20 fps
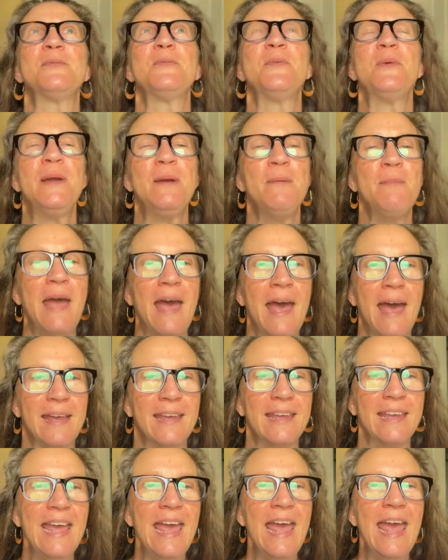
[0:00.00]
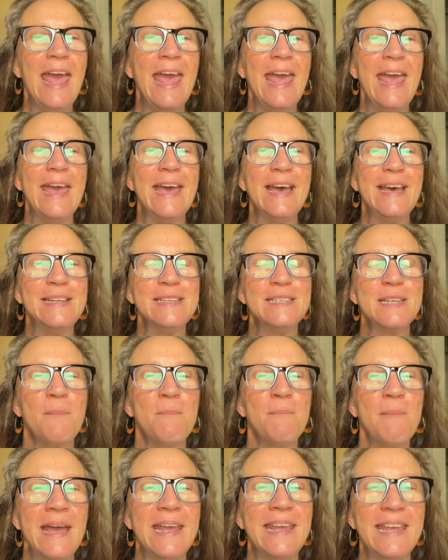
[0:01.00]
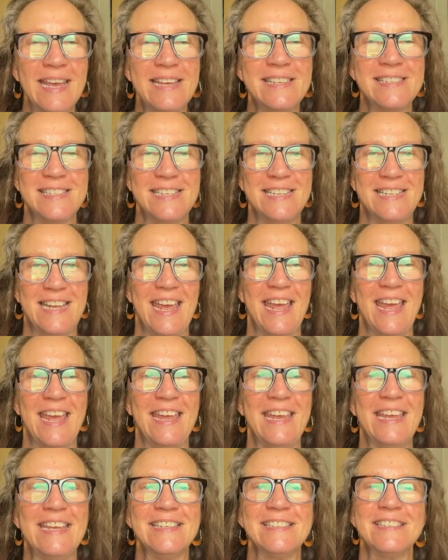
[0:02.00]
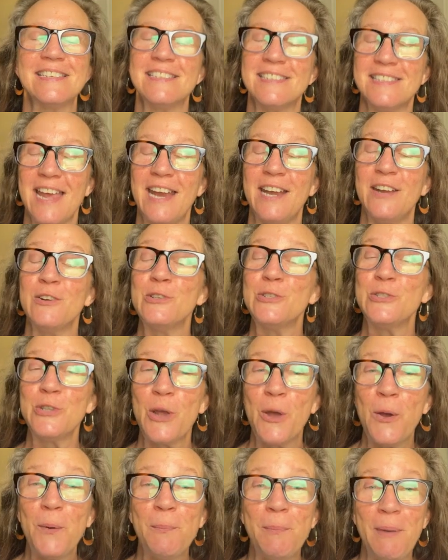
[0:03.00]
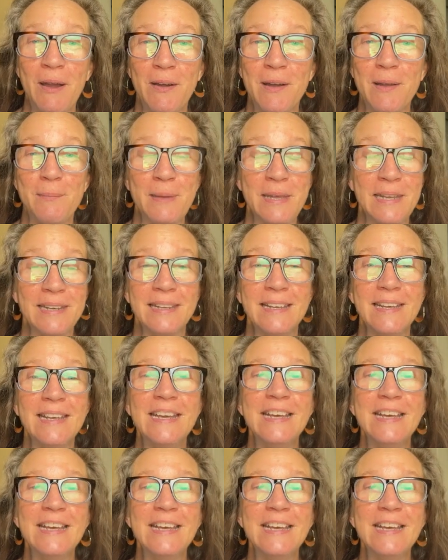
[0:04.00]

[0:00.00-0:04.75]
we're back. And my guest today is designer Jo Berryman.